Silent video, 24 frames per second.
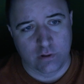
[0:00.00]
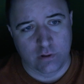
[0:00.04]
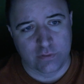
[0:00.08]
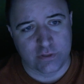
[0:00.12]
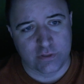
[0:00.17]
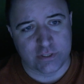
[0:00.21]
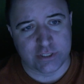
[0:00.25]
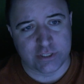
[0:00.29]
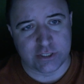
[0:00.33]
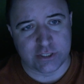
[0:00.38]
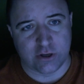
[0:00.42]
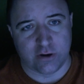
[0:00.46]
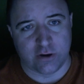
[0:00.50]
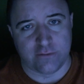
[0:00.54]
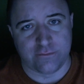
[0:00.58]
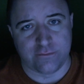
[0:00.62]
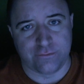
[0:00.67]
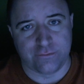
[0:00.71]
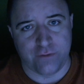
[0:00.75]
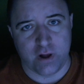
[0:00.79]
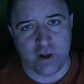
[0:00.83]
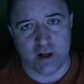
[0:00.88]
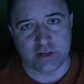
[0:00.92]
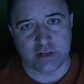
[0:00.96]
This is on
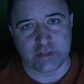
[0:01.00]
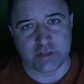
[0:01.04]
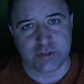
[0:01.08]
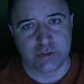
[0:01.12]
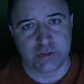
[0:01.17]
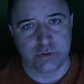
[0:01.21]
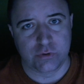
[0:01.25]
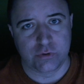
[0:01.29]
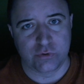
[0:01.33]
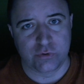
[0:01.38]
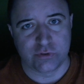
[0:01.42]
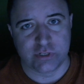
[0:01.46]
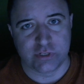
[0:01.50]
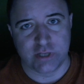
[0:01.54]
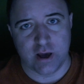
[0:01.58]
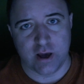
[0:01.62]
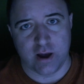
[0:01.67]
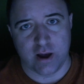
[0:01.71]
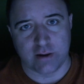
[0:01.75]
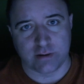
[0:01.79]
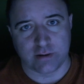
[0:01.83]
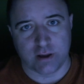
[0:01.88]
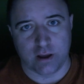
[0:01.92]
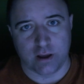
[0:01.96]

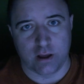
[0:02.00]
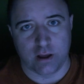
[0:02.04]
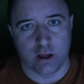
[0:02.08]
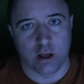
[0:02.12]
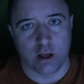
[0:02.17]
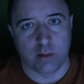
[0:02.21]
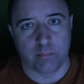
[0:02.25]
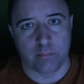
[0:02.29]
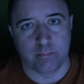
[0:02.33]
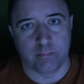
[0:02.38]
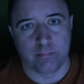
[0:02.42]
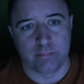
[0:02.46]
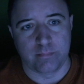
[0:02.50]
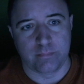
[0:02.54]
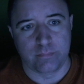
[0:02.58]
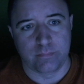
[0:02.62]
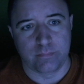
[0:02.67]
FoxNews.com.